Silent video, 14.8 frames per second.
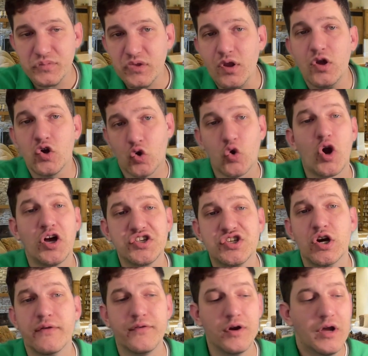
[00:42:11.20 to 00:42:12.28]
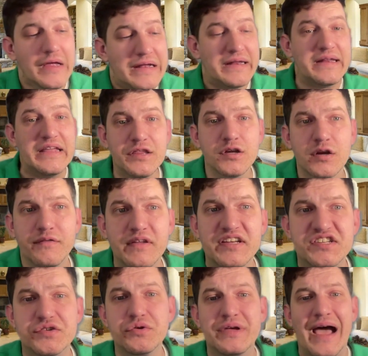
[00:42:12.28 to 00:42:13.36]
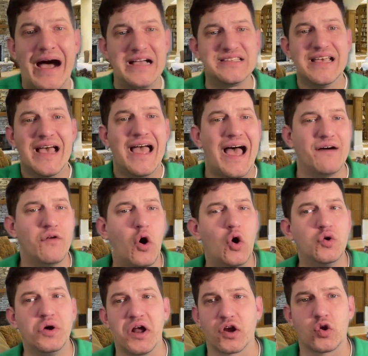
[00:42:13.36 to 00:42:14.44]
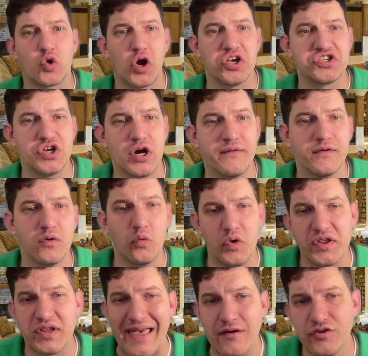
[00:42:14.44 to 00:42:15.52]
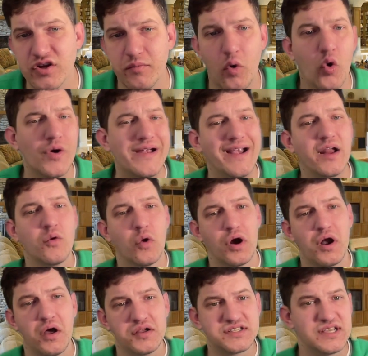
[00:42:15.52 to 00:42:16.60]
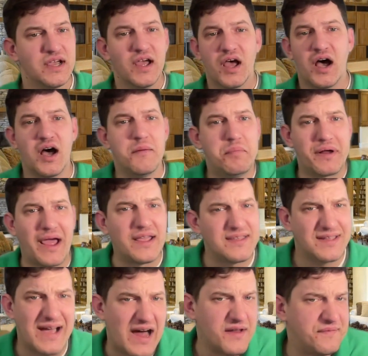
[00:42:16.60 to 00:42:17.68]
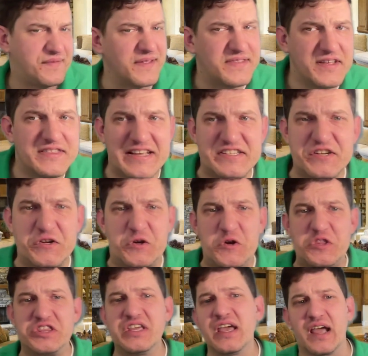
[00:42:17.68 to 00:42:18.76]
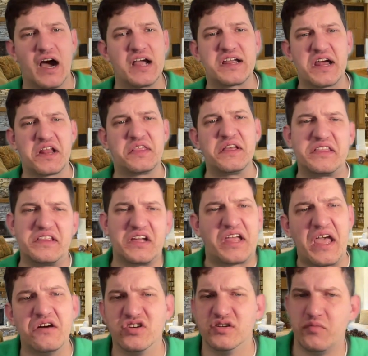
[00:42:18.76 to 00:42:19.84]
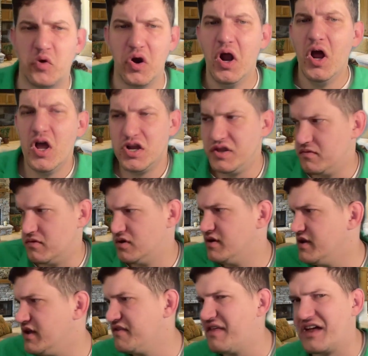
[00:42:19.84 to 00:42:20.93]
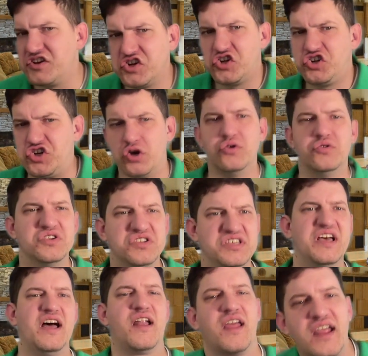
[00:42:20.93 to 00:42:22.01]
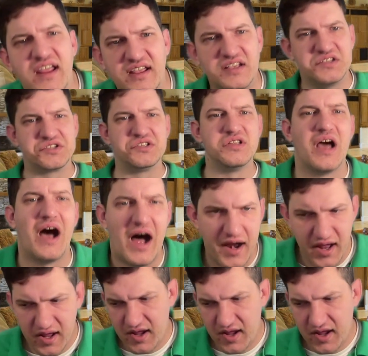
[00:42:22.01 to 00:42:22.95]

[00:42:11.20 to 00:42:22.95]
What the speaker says: crossover. Neither of these two guys have a whole lot of crossover with Kalen DeBoer anywhere else, but I kind of think that that's a good thing. I kind of think that Kalen DeBoer, that just shows that he's not